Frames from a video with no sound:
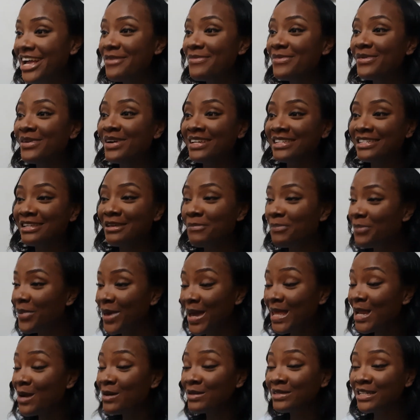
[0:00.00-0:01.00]
Because the
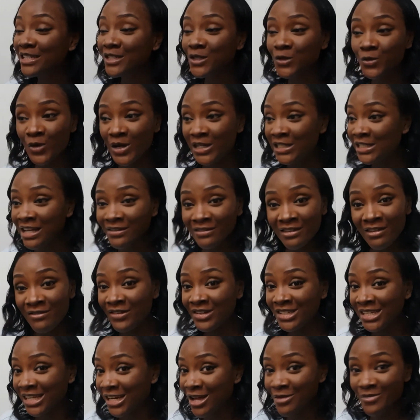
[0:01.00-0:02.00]
pain I was experiencing after
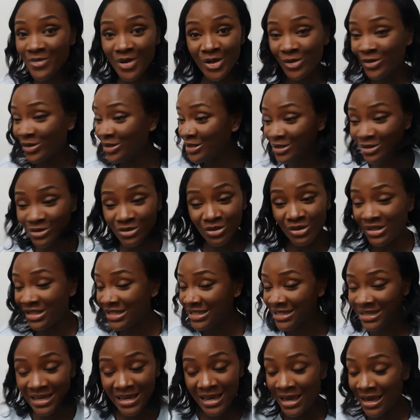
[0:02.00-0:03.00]
vaginal birth was not
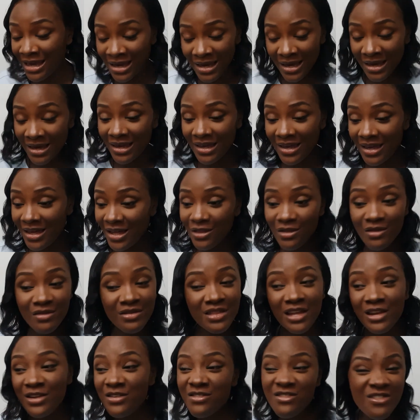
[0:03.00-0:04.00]
here. They
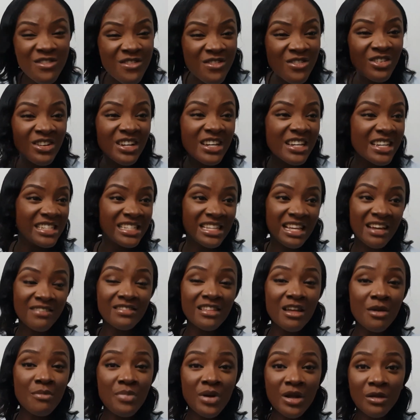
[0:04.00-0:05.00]
tell you, oh, it's
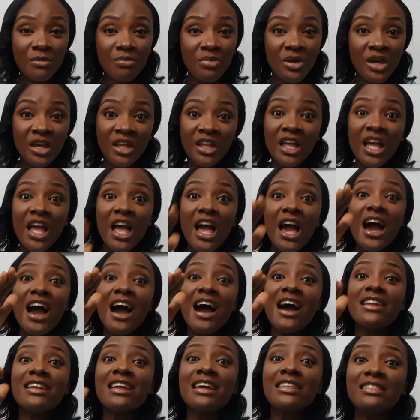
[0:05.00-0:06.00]
after birth pain.
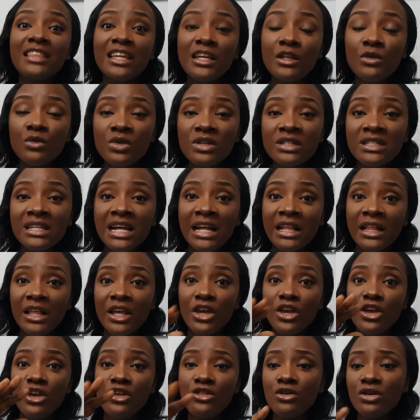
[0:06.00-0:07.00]
Another thing was that,
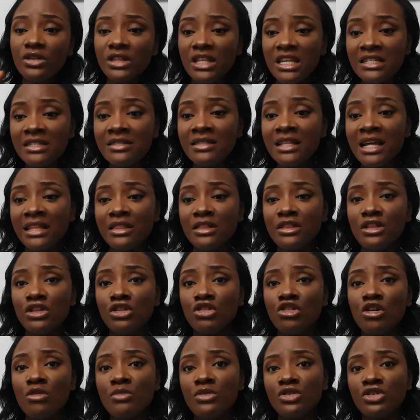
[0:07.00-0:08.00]
you know this thing that the
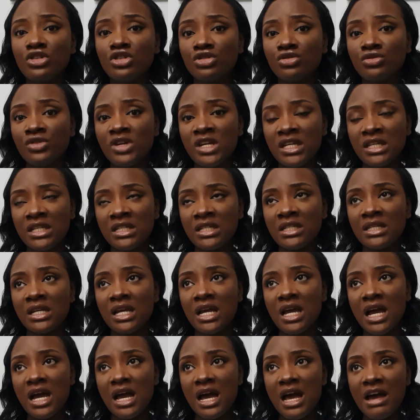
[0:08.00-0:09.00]
tummy shrinks
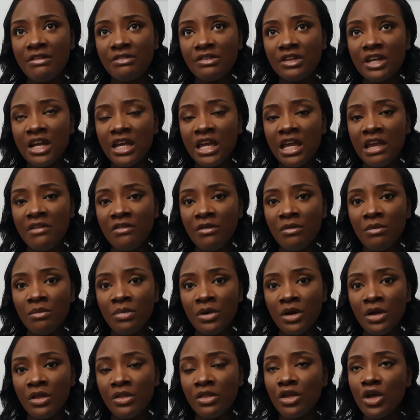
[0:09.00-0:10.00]
after giving
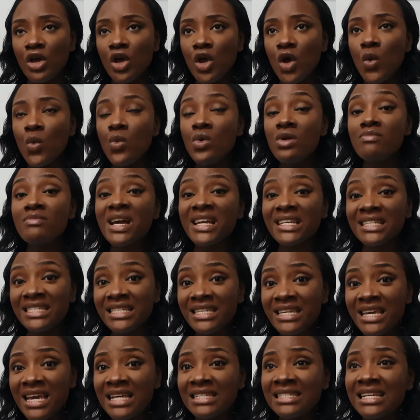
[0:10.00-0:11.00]
birth. With my
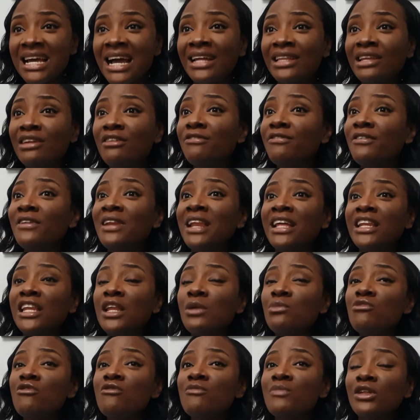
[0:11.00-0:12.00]
CS, I didn't feel any
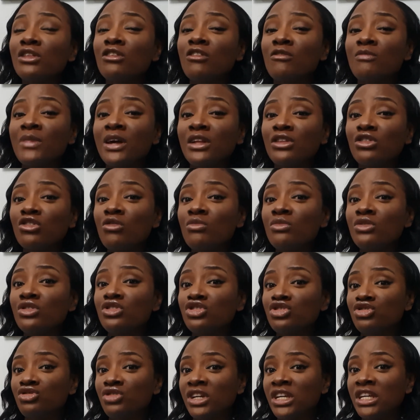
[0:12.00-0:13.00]
movement of my tummy
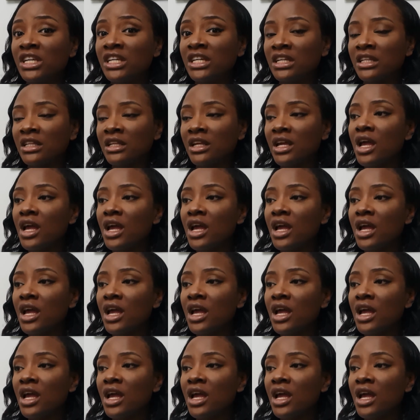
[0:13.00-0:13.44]
shrinking.